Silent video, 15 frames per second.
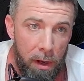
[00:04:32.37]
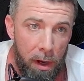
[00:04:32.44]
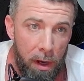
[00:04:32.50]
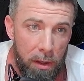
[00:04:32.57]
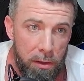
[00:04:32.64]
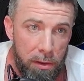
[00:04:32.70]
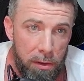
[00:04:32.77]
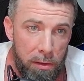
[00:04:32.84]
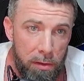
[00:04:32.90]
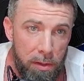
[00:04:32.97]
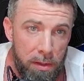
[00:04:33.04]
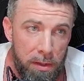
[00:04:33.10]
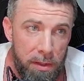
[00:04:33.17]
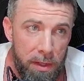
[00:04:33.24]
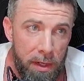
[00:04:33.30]
on 2
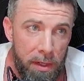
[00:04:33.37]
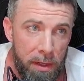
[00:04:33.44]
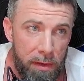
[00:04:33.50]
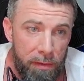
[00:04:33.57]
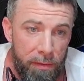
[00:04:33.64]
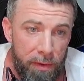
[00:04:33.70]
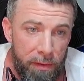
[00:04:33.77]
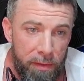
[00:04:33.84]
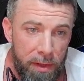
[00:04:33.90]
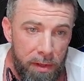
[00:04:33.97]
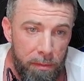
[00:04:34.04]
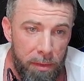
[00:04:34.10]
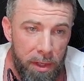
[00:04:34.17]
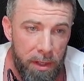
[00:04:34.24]
consecutive 15-minute